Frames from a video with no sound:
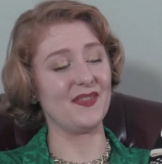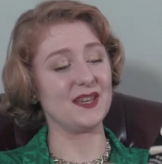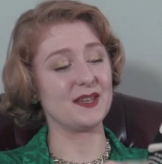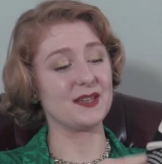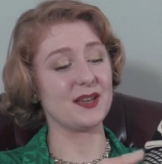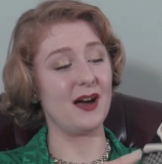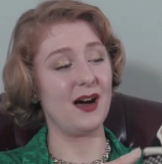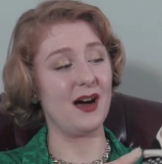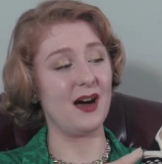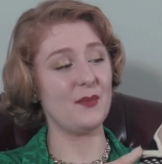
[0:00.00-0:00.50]
the
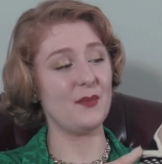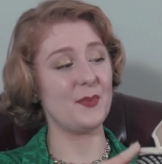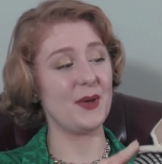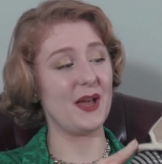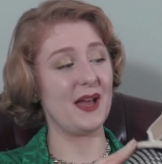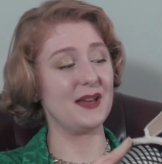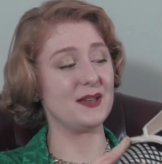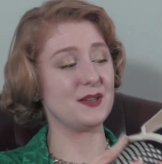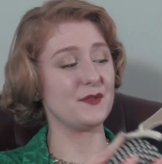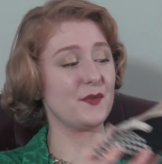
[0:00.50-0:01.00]
top,
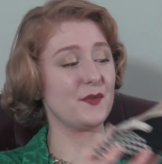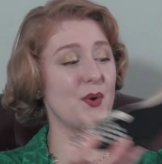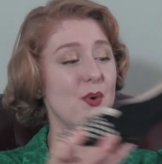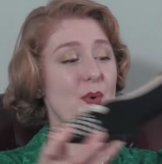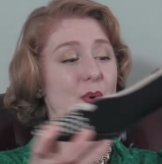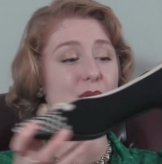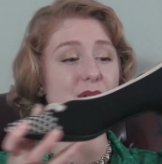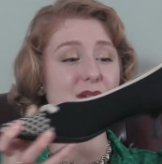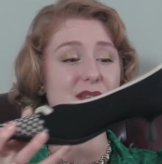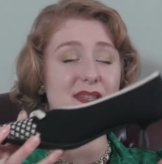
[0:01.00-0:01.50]
and of
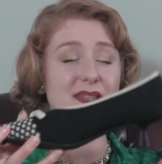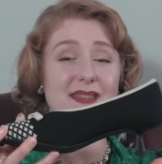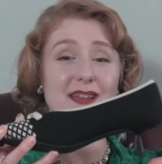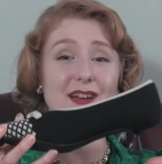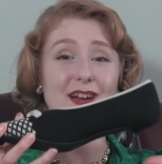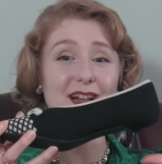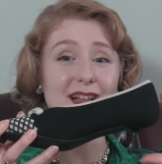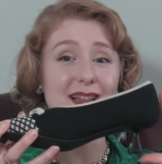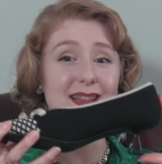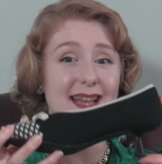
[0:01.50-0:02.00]
course
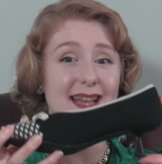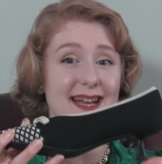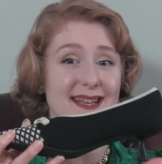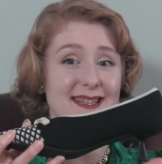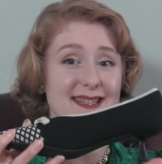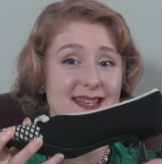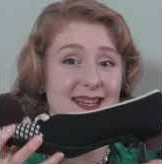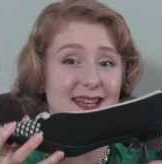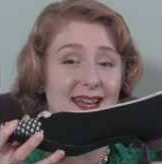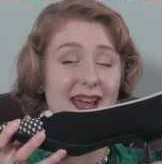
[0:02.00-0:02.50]
their
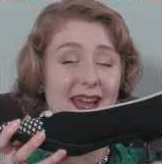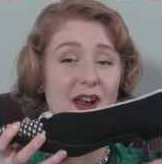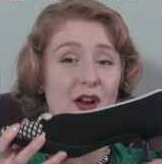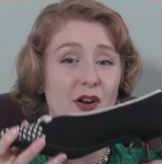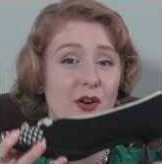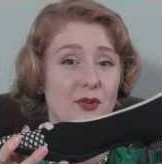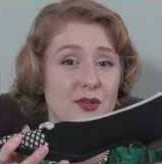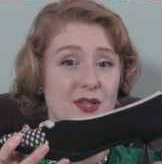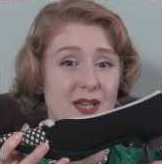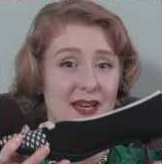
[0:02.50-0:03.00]
classic
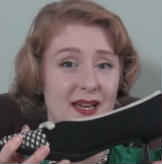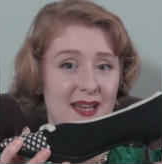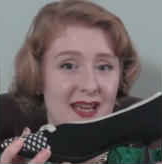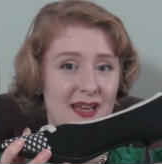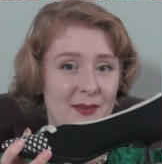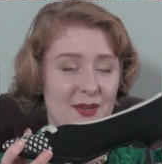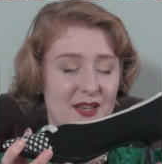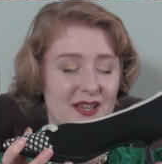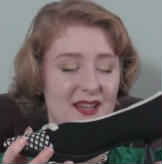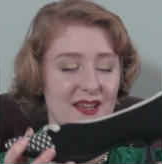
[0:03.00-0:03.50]

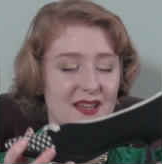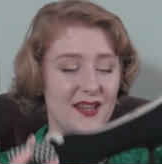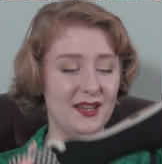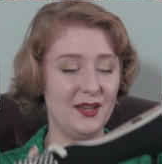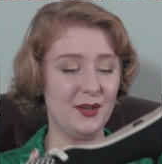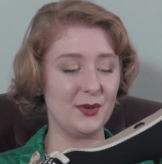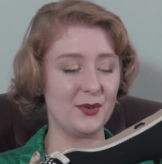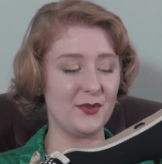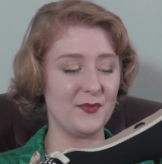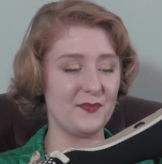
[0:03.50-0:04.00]
aerodynamic
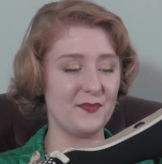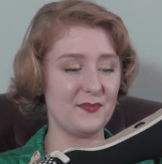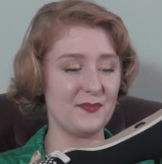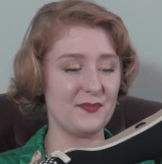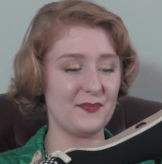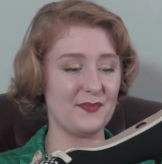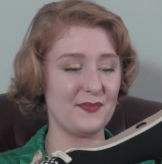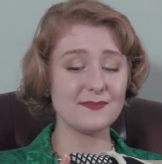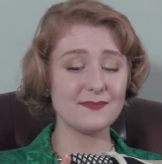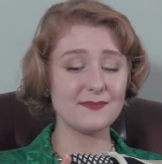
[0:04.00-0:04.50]
heel.
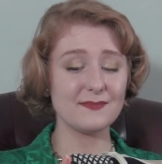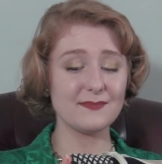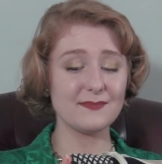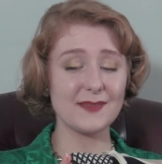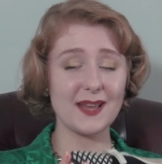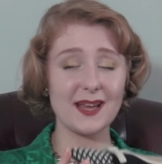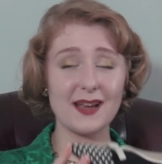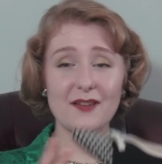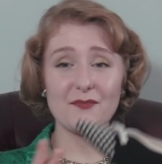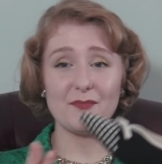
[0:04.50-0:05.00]

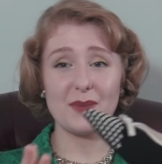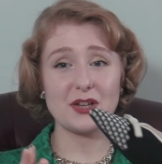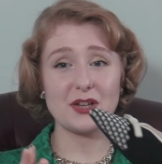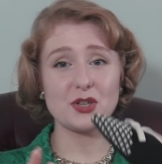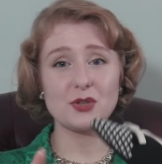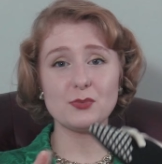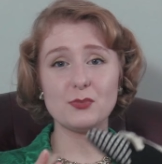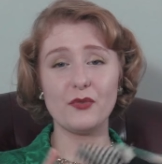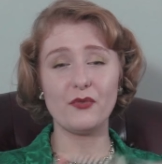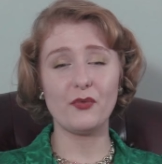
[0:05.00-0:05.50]
Like I've
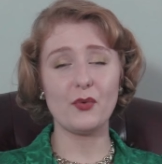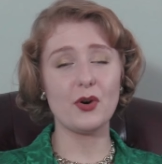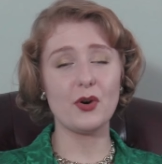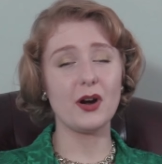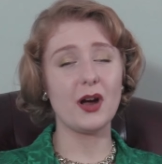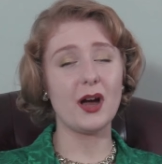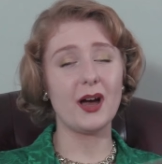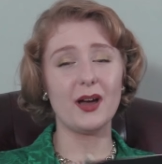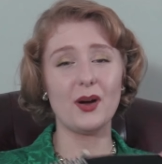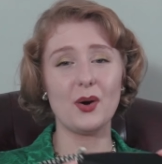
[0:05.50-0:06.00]
mentioned
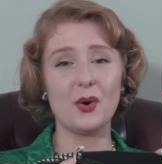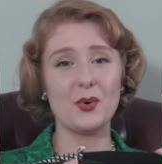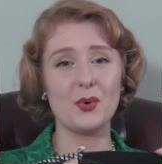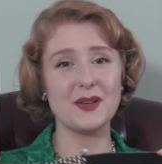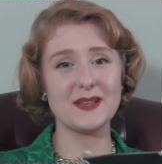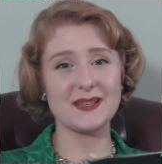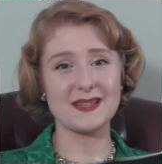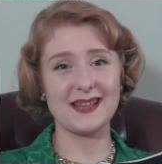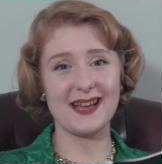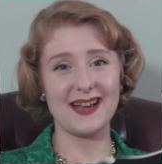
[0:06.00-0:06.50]
before, I
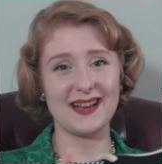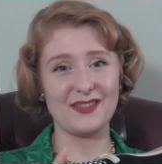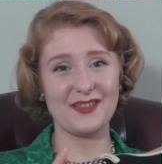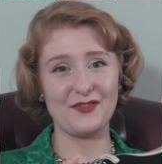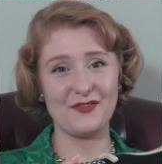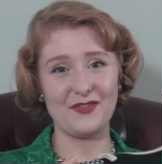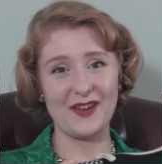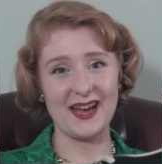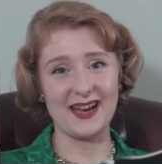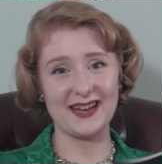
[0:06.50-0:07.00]
always like the
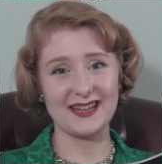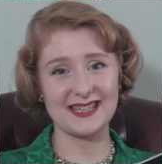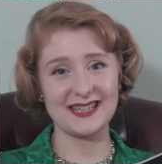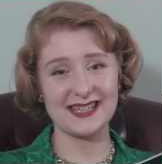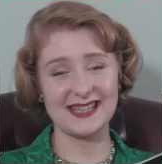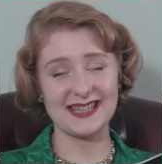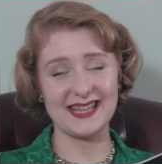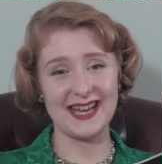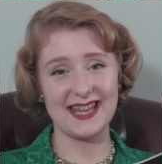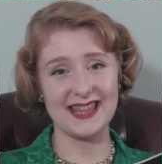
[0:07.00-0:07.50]

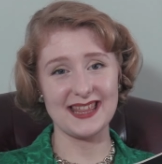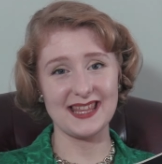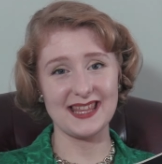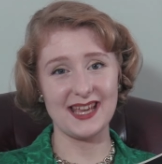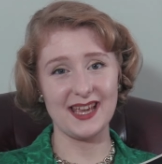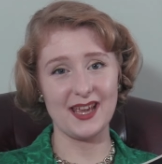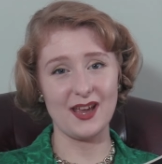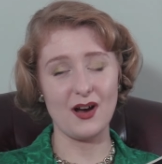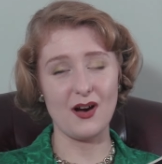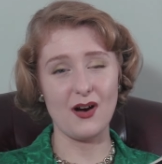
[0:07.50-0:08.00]
fact that
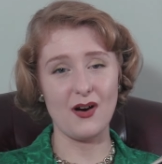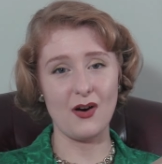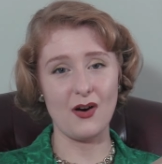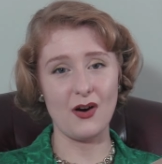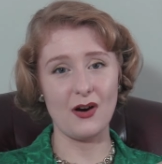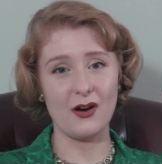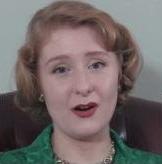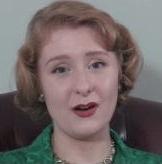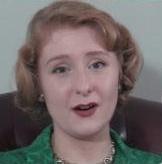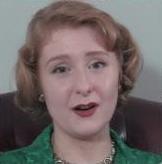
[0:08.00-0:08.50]
they
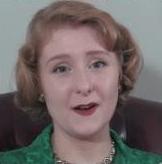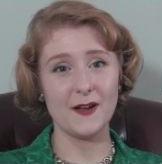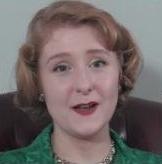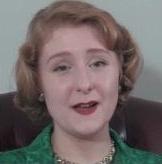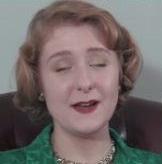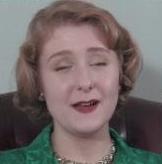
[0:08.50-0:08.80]
are